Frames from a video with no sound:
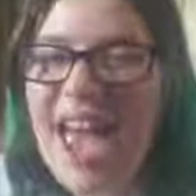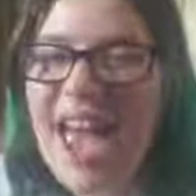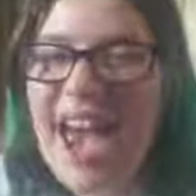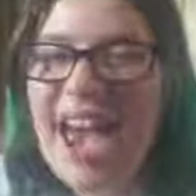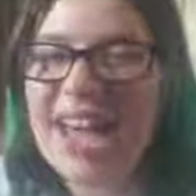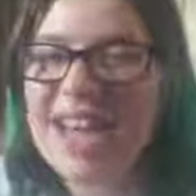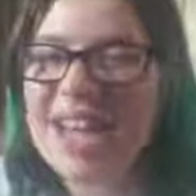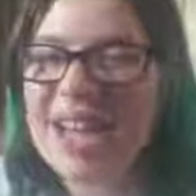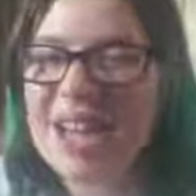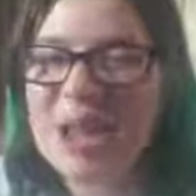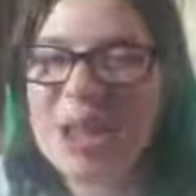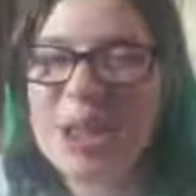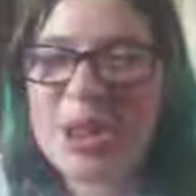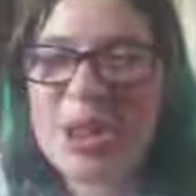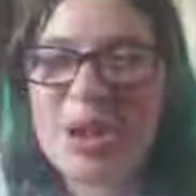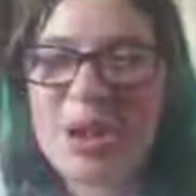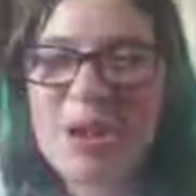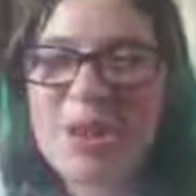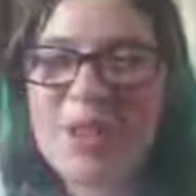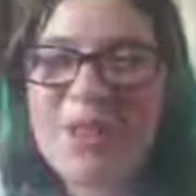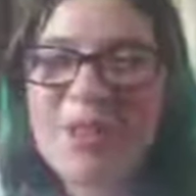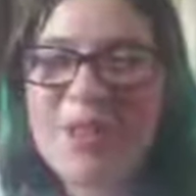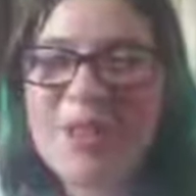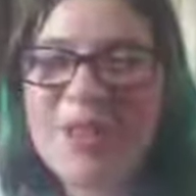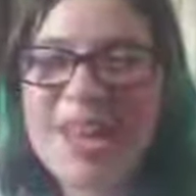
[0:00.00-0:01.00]
and I
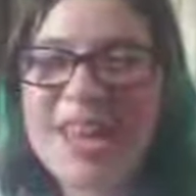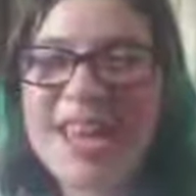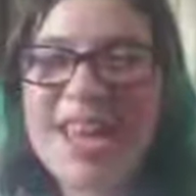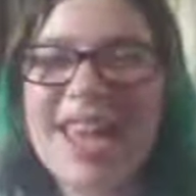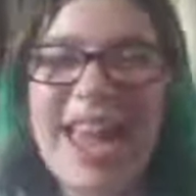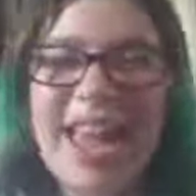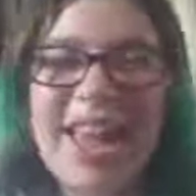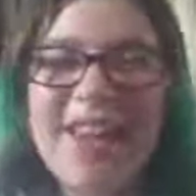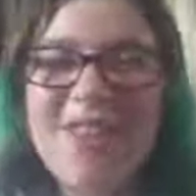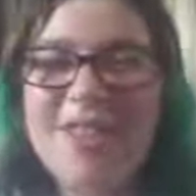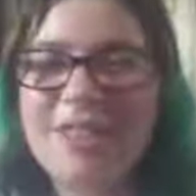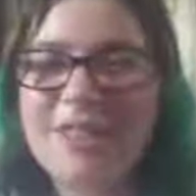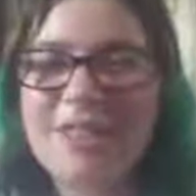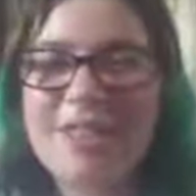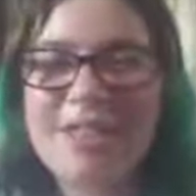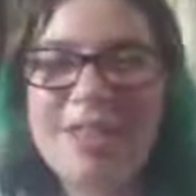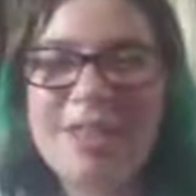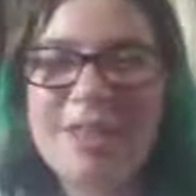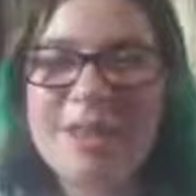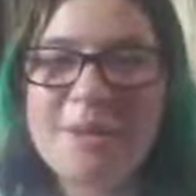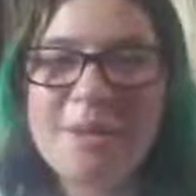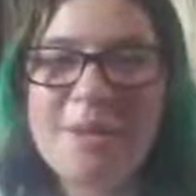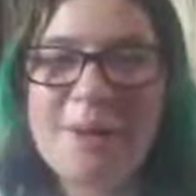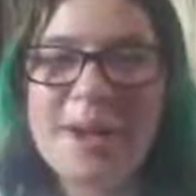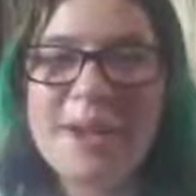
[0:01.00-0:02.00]
love, like,
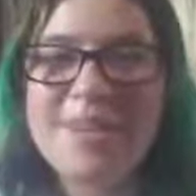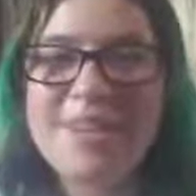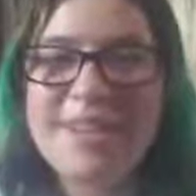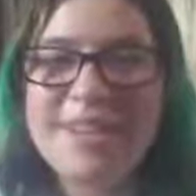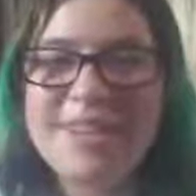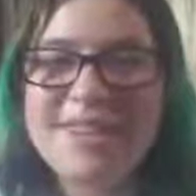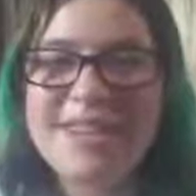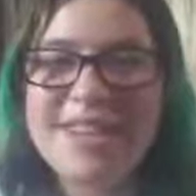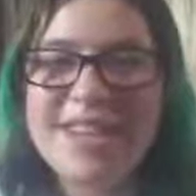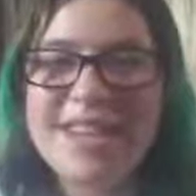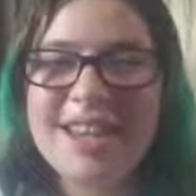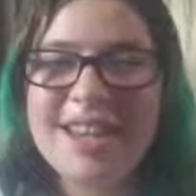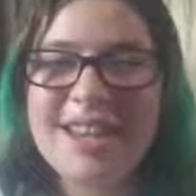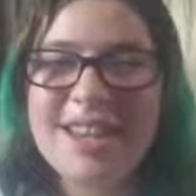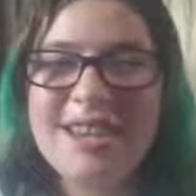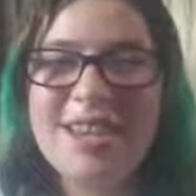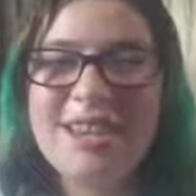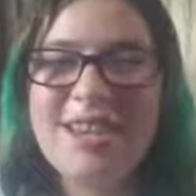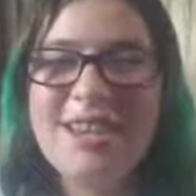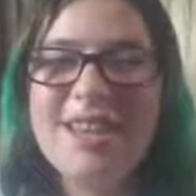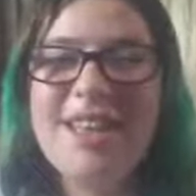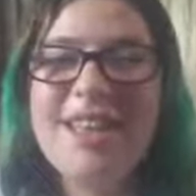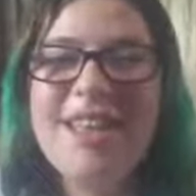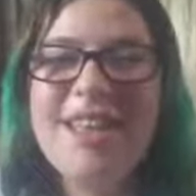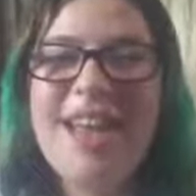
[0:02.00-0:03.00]
everything about that
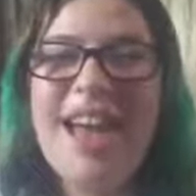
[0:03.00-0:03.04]
channel.